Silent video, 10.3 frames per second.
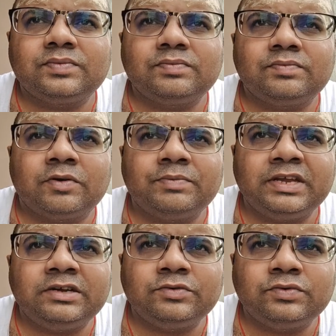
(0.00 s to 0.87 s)
from being
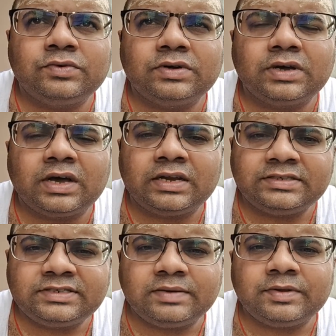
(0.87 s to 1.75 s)
too
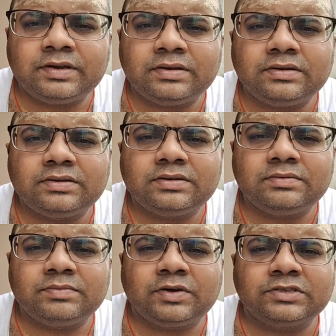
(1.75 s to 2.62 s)
unstable,
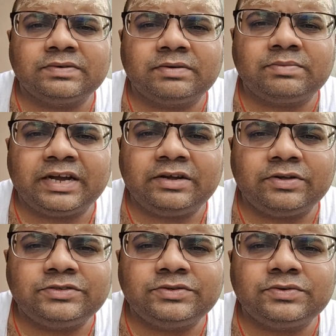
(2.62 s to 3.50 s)
because our mind
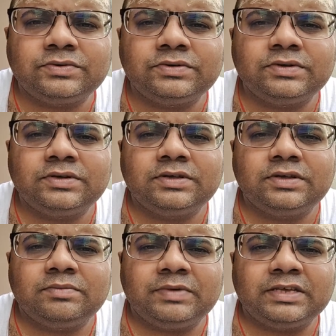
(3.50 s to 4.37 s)
also
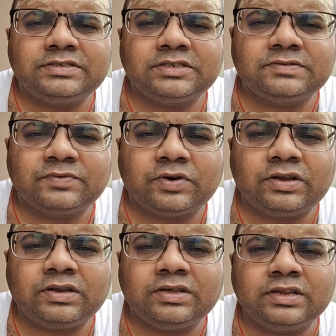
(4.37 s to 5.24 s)
makes us fall
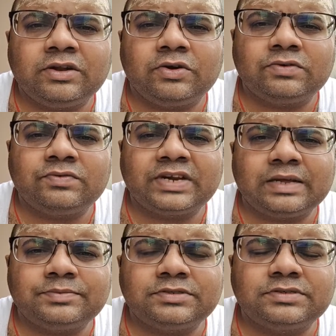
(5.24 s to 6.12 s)
in a lot of
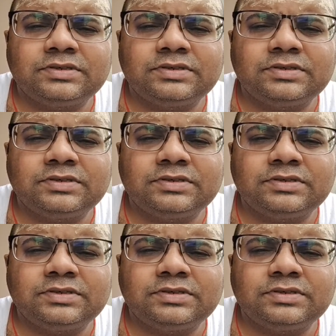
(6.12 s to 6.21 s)
traps.